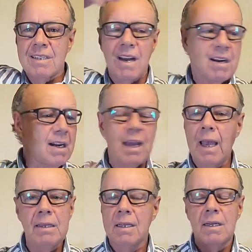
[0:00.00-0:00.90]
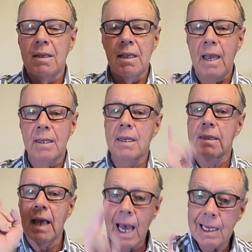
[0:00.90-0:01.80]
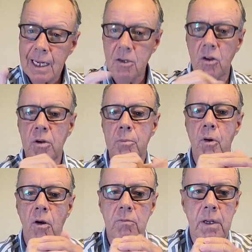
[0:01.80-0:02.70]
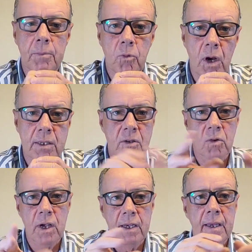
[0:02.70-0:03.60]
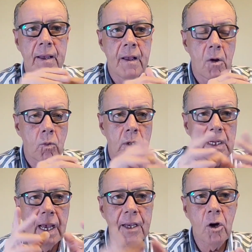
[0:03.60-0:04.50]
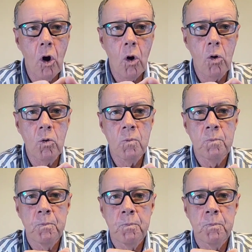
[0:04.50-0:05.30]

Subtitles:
are. I didn't like it. And another problem was, okay, when I go